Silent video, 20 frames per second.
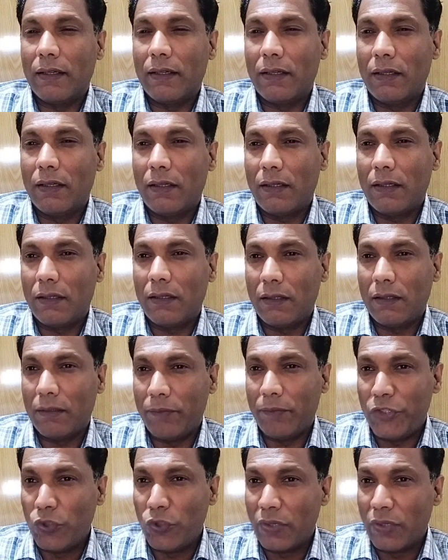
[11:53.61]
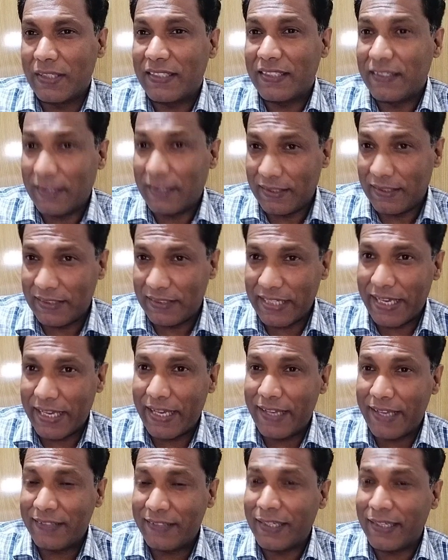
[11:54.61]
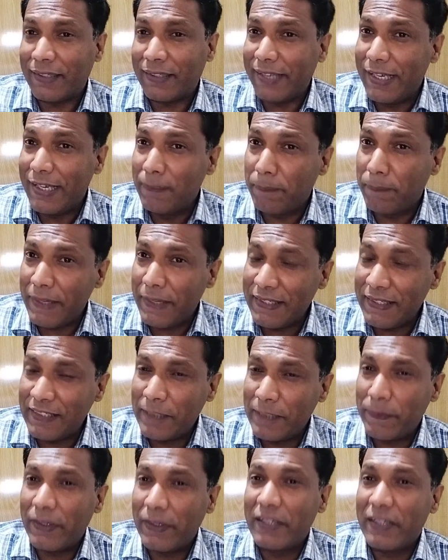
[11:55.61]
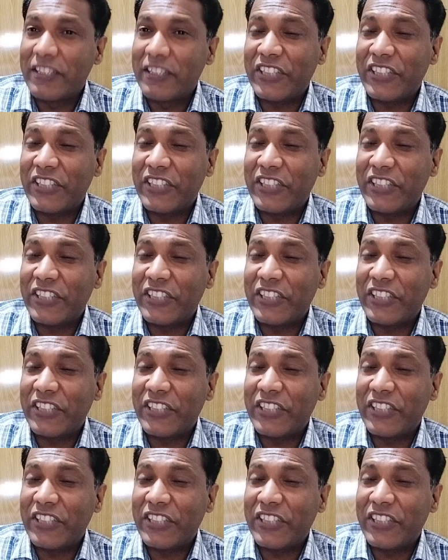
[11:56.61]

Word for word: uh, U S says that in principle,